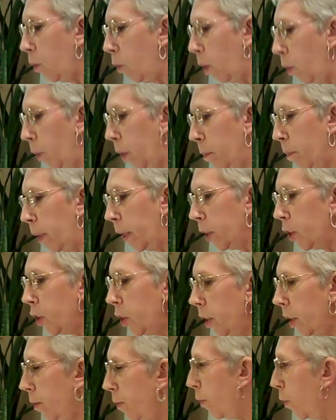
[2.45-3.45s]
what we
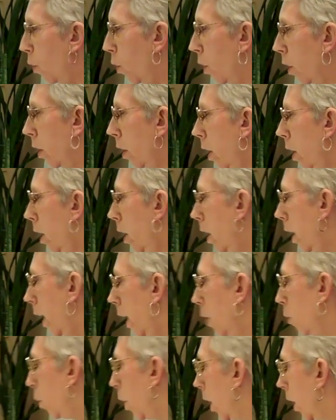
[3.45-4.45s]
budgeted for
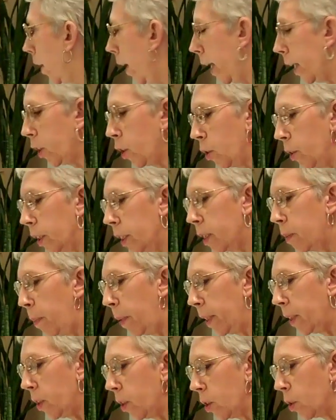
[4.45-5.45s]
and what our actual
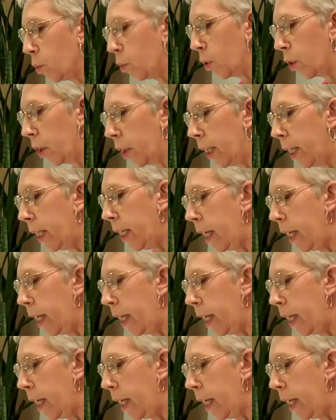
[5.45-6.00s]
expenses were.